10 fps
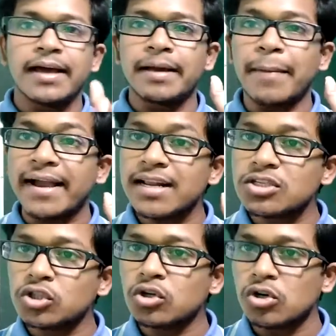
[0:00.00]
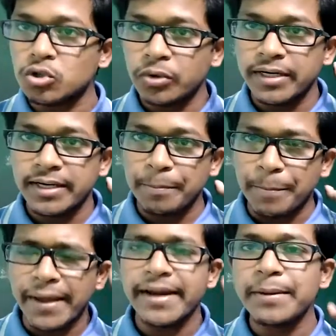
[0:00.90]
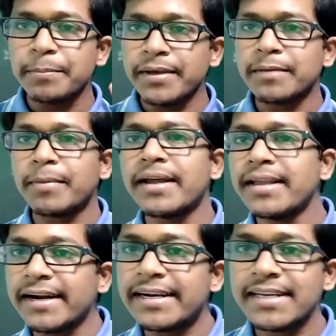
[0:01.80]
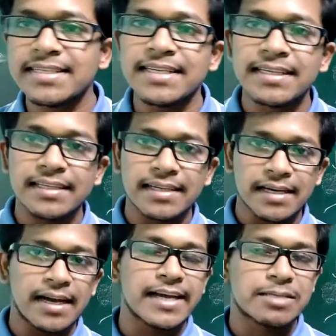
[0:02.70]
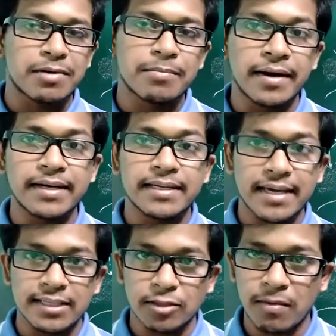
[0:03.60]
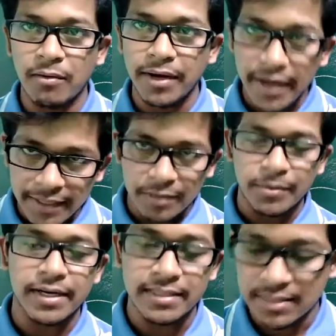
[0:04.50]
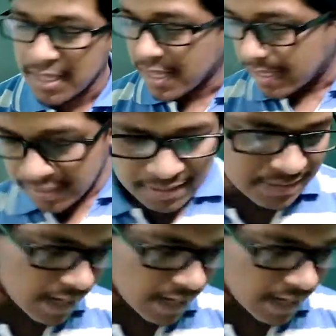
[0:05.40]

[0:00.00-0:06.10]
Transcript: Michelson also did a very big, very interesting experiment in case of our interference. Let's